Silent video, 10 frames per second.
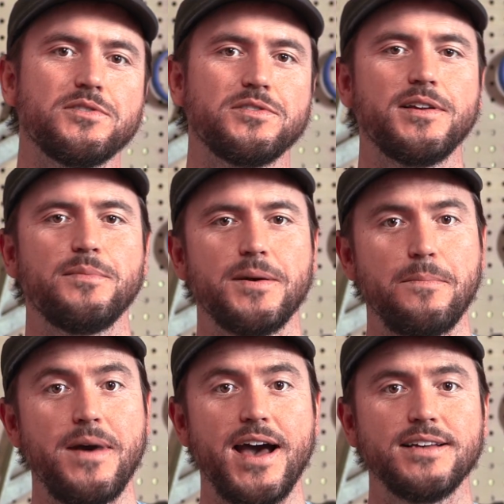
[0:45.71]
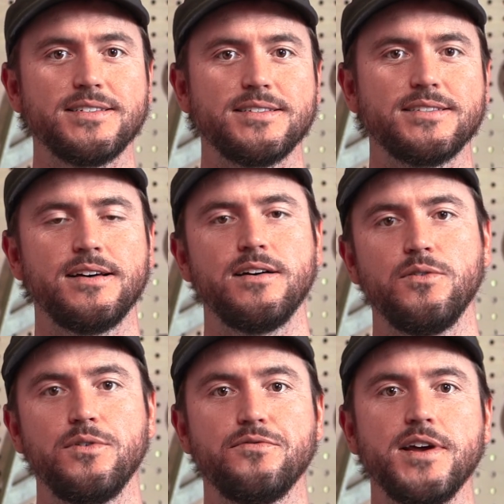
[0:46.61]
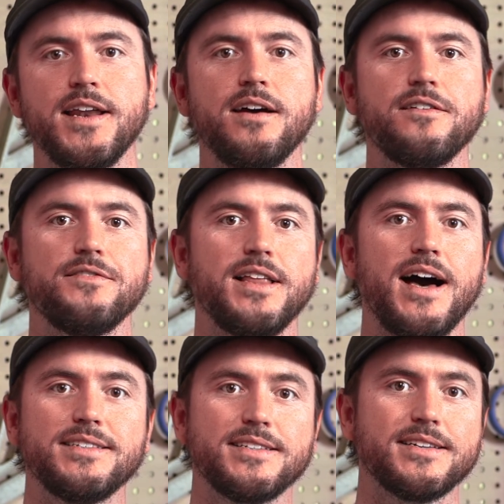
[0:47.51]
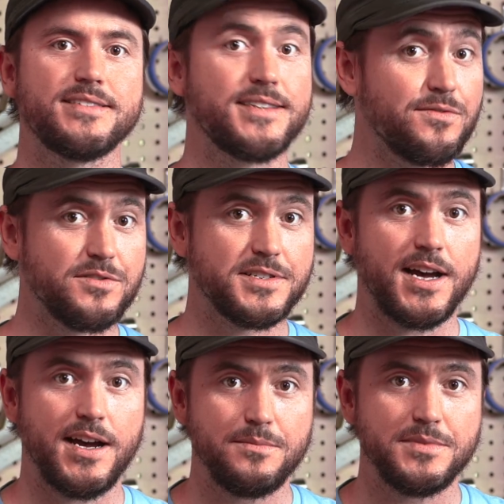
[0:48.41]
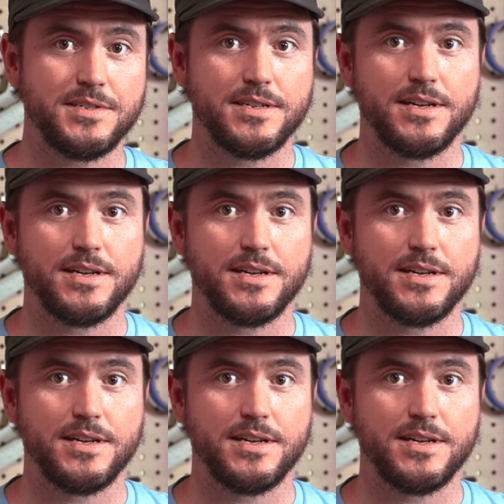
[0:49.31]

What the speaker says: trying to make masks. We've ran out of elastic several times,